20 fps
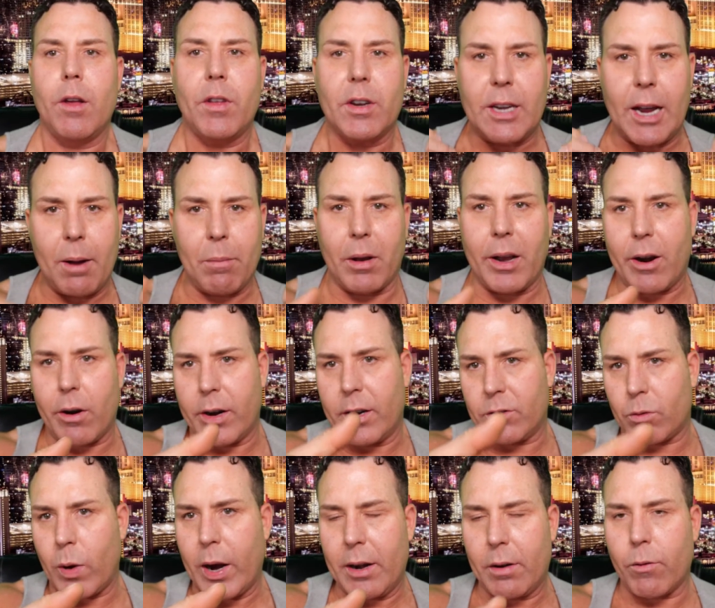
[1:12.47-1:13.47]
table area
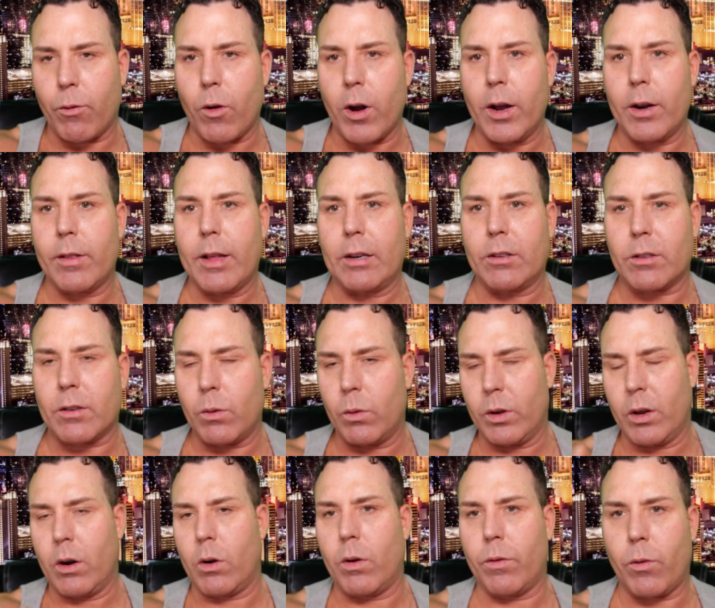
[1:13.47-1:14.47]
is right in front. That's,
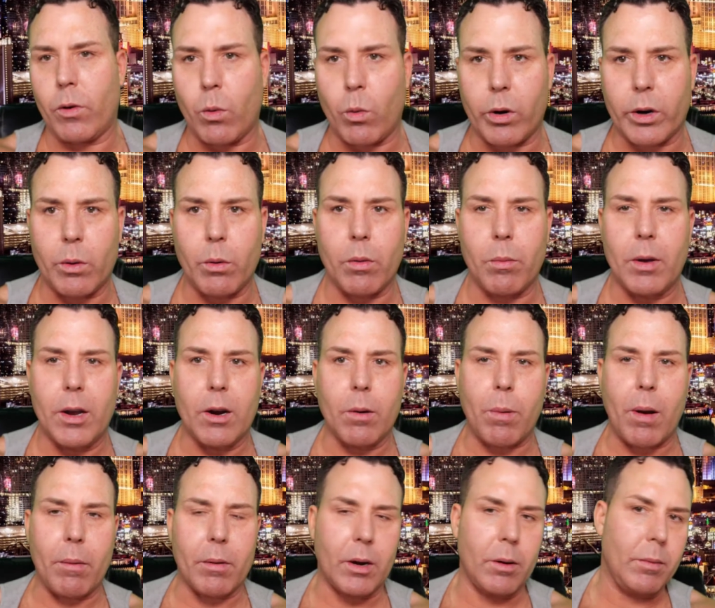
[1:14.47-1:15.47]
you know, if you're working with me, you're
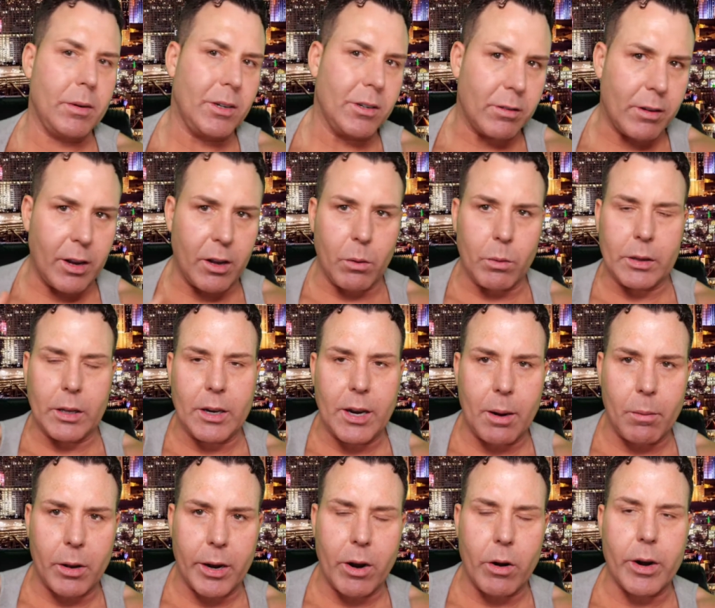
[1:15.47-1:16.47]
probably going to be just dealing with the
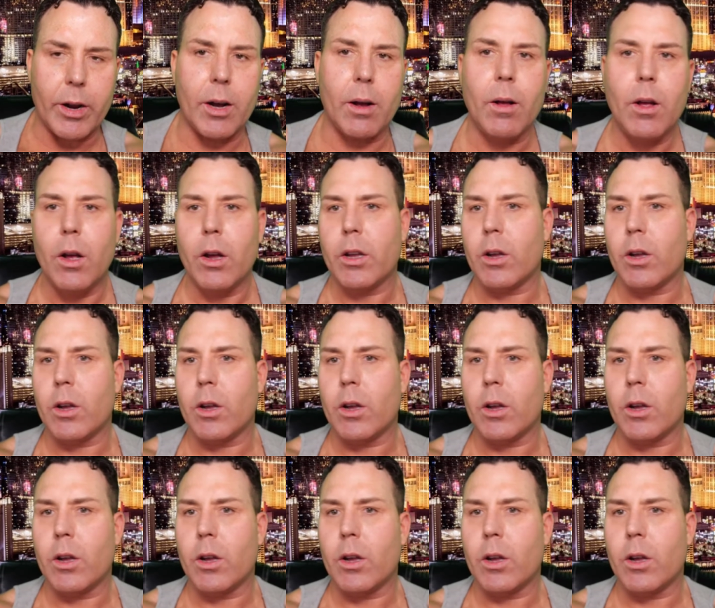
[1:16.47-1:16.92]
table area.